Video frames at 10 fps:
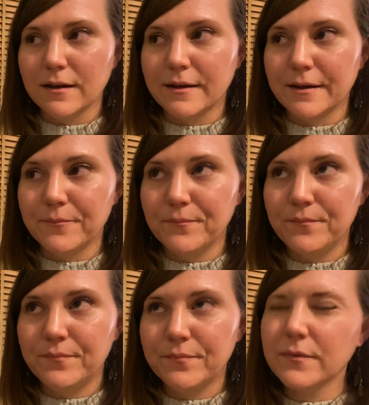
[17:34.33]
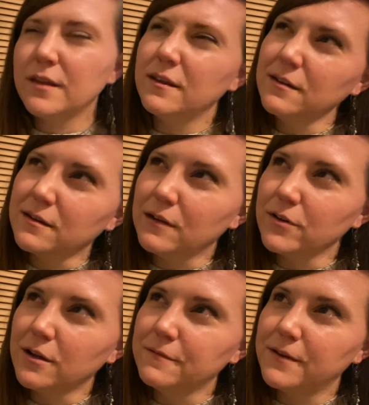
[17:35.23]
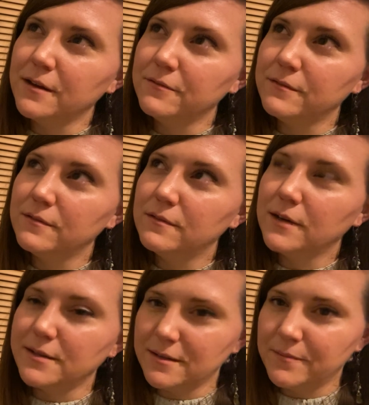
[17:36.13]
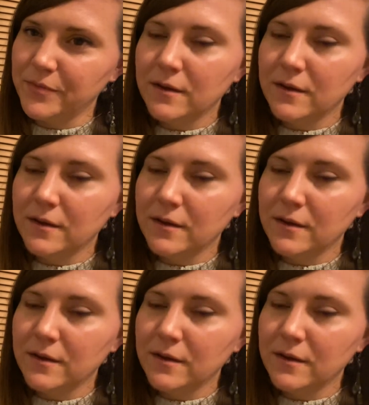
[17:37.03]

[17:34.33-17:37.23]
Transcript: Um, I think I covered all five. I did.